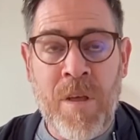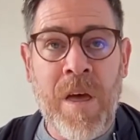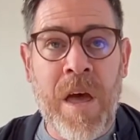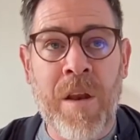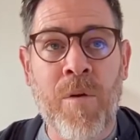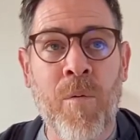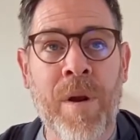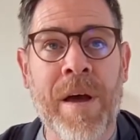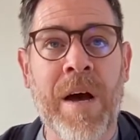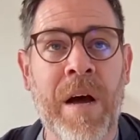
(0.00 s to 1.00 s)
And
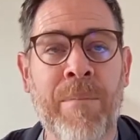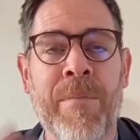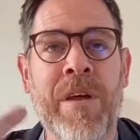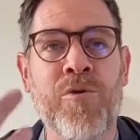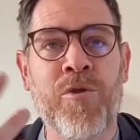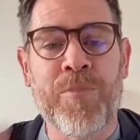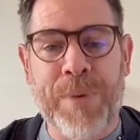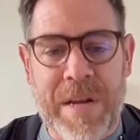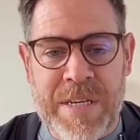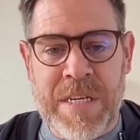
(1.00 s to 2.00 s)
when I come into his
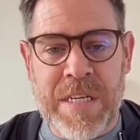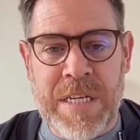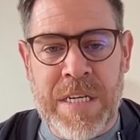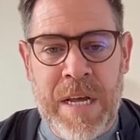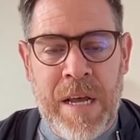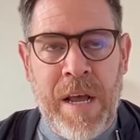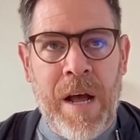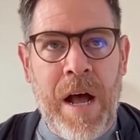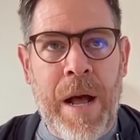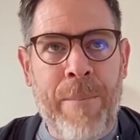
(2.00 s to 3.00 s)
presence,
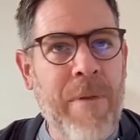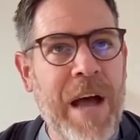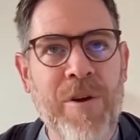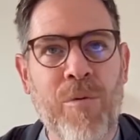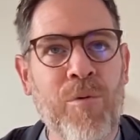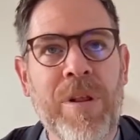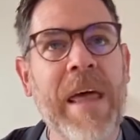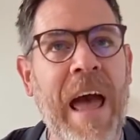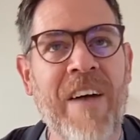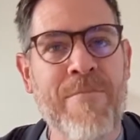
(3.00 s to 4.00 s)
I don't
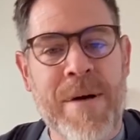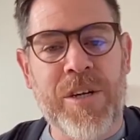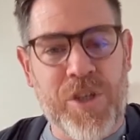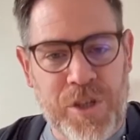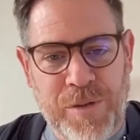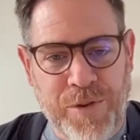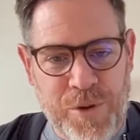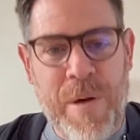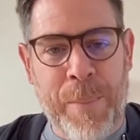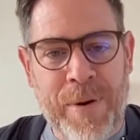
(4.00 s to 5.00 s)
really have much
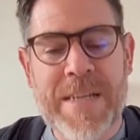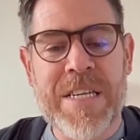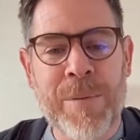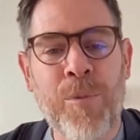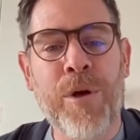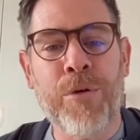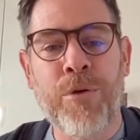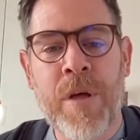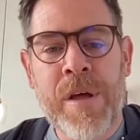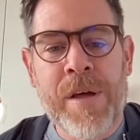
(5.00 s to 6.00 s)
to impress him
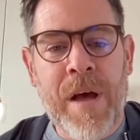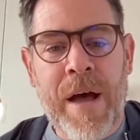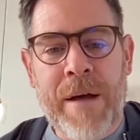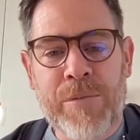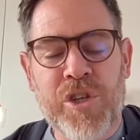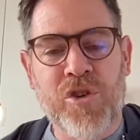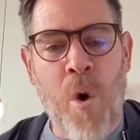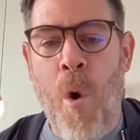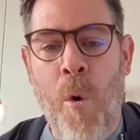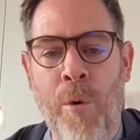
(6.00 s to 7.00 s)
with. Just a
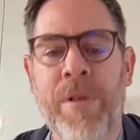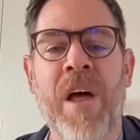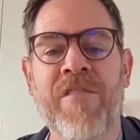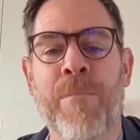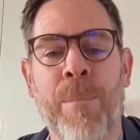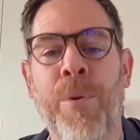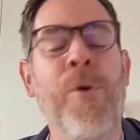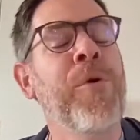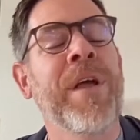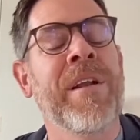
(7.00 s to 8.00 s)
whole lot of
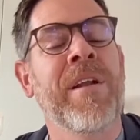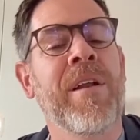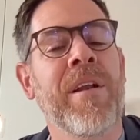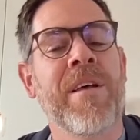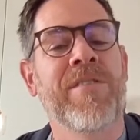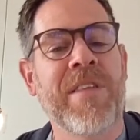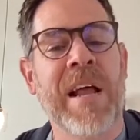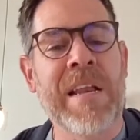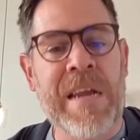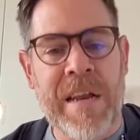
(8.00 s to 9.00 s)
brokenness that
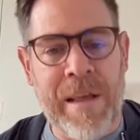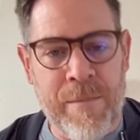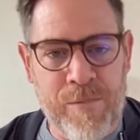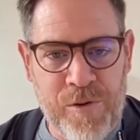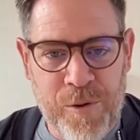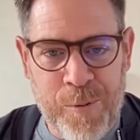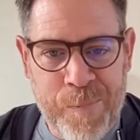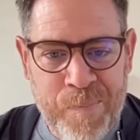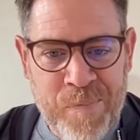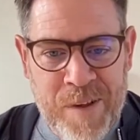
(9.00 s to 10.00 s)
I need him to
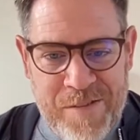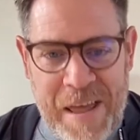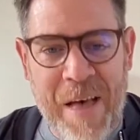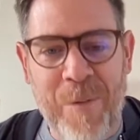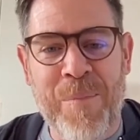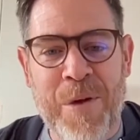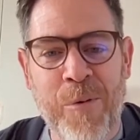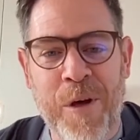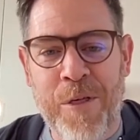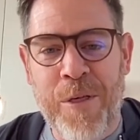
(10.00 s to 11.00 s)
help me
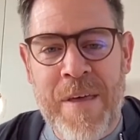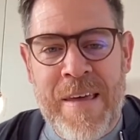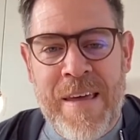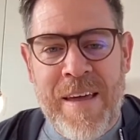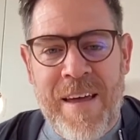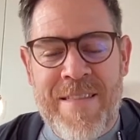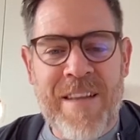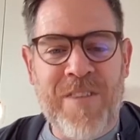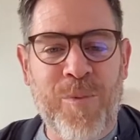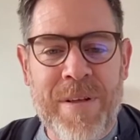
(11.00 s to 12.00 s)
with. And
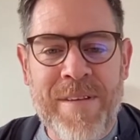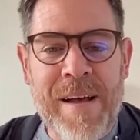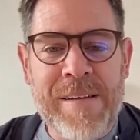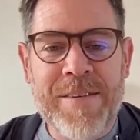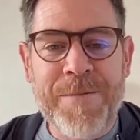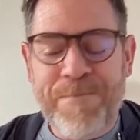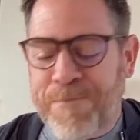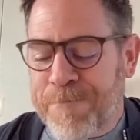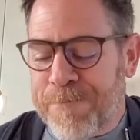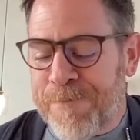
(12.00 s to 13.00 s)
what he does.
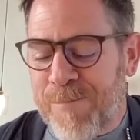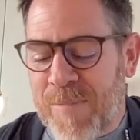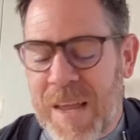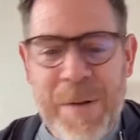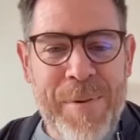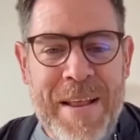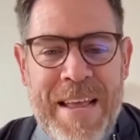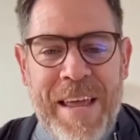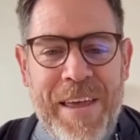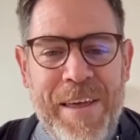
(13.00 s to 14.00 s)
But
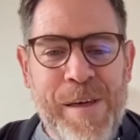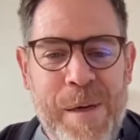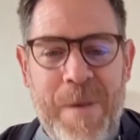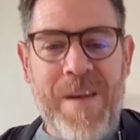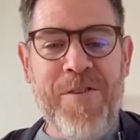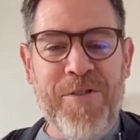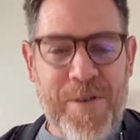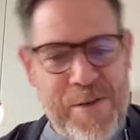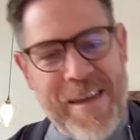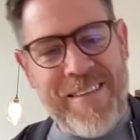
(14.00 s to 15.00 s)
here's the
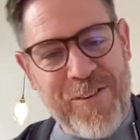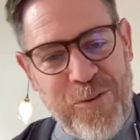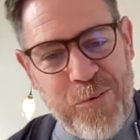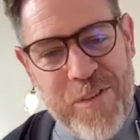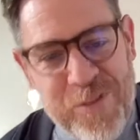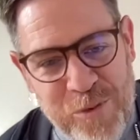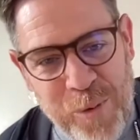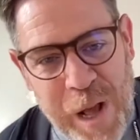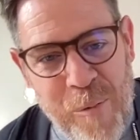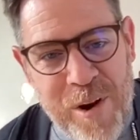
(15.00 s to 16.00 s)
thing, and this is
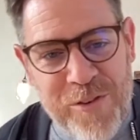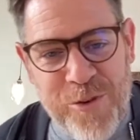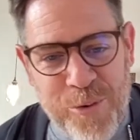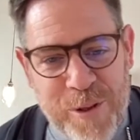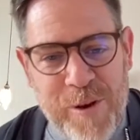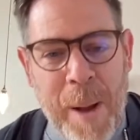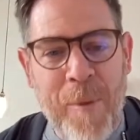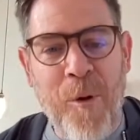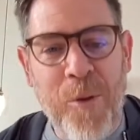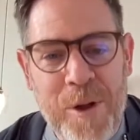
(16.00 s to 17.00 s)
what I want us to really grab a
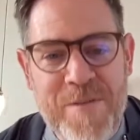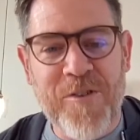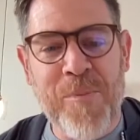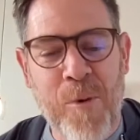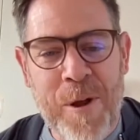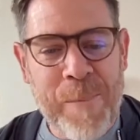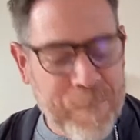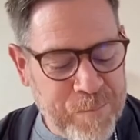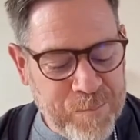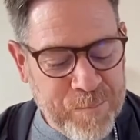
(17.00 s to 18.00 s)
hold of this morning.
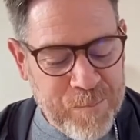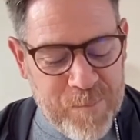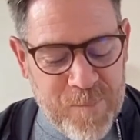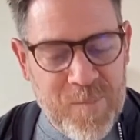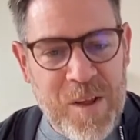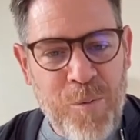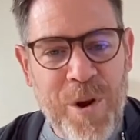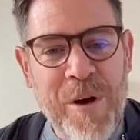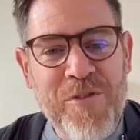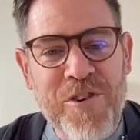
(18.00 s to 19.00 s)

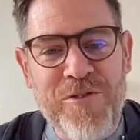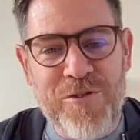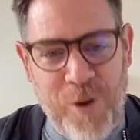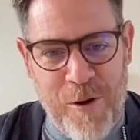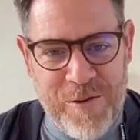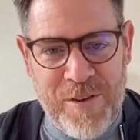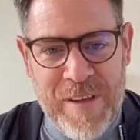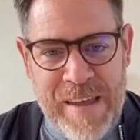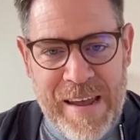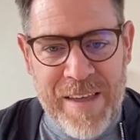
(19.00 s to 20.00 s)
We don't just start
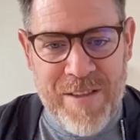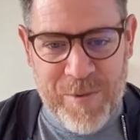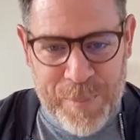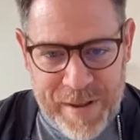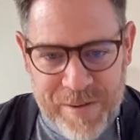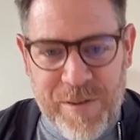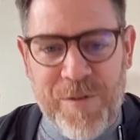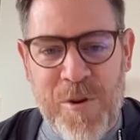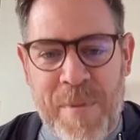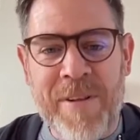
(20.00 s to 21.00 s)
in this place of
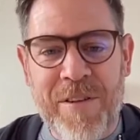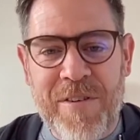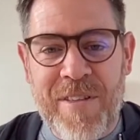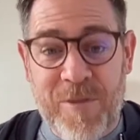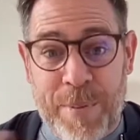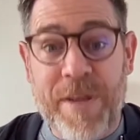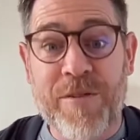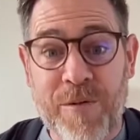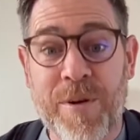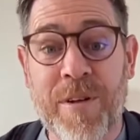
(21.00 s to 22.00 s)
humility, this
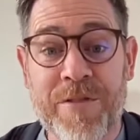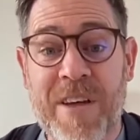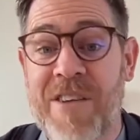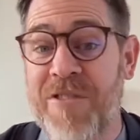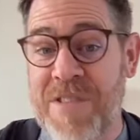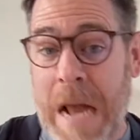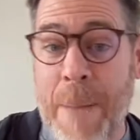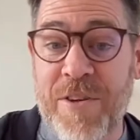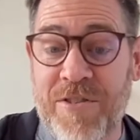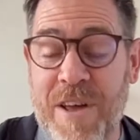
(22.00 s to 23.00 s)
place of realization that
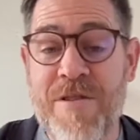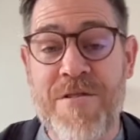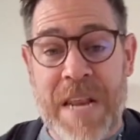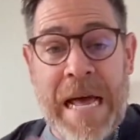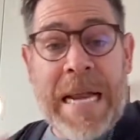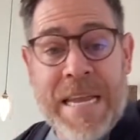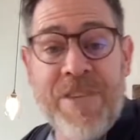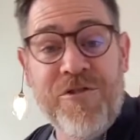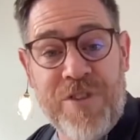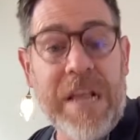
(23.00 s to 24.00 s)
I'm a sinner and that I
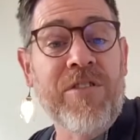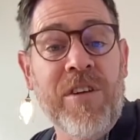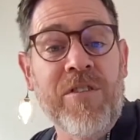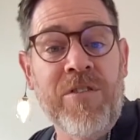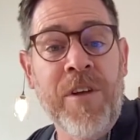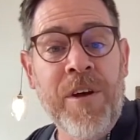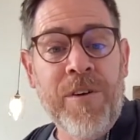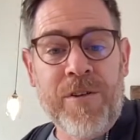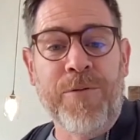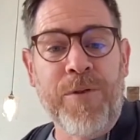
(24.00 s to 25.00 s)
need Jesus
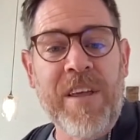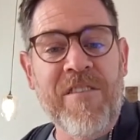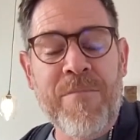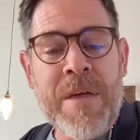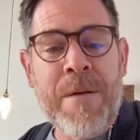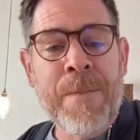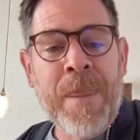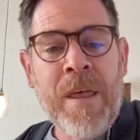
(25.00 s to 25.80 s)
to forgive me.